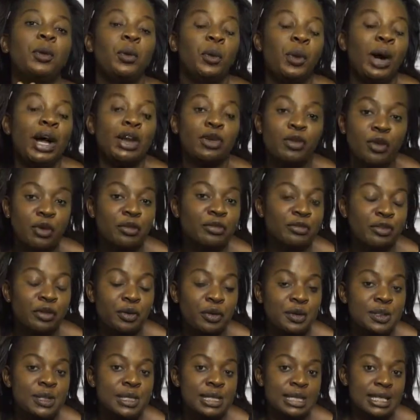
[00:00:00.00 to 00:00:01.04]
one of
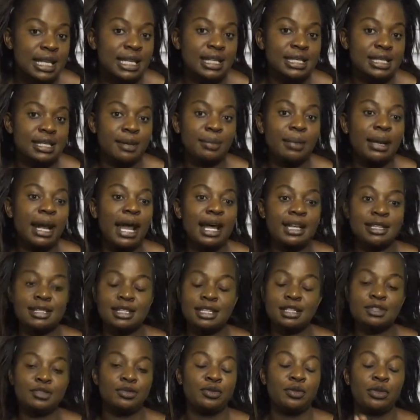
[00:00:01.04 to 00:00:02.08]
those things, the plans,
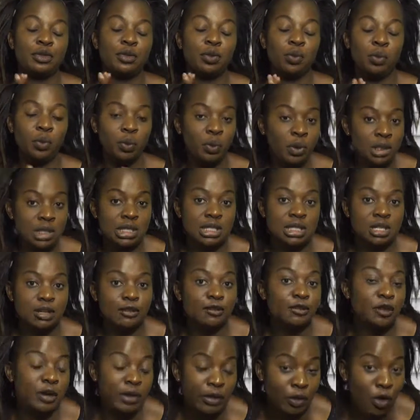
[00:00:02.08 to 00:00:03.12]
is for the good
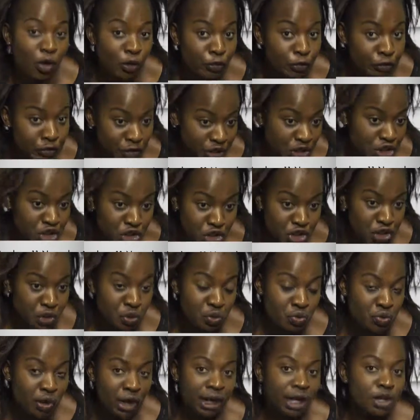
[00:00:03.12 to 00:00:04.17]
of these
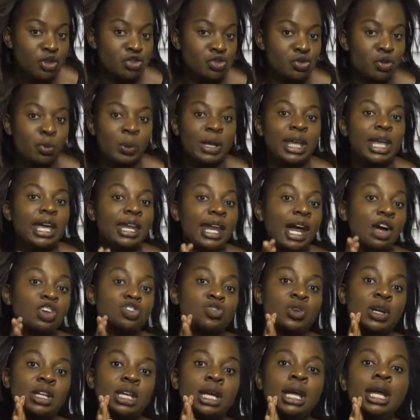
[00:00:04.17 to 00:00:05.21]
children. And so we can
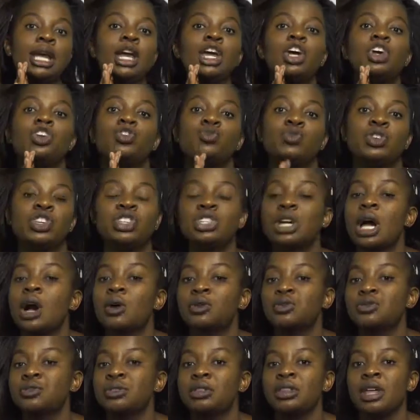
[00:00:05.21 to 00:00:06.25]
actually reach
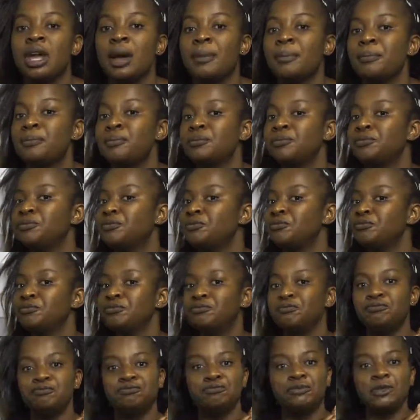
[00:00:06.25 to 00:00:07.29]
out to them.
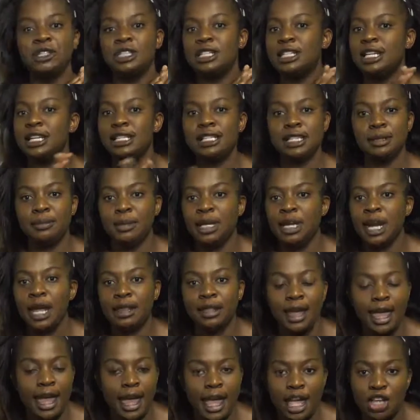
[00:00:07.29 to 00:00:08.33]
It doesn't matter
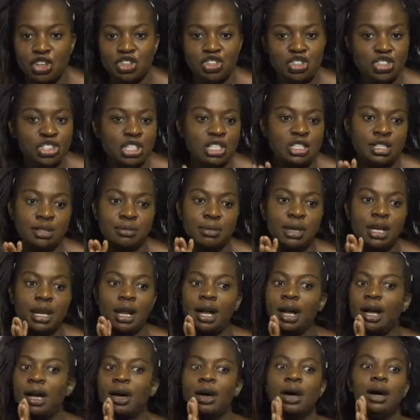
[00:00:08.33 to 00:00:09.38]
the age, it doesn't
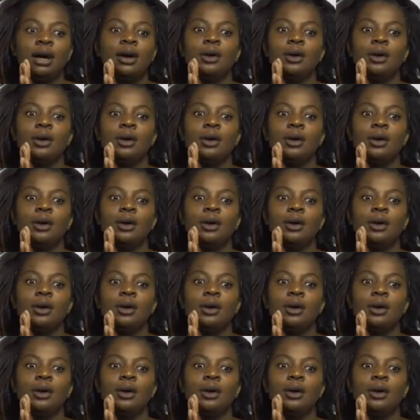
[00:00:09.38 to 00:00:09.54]
matter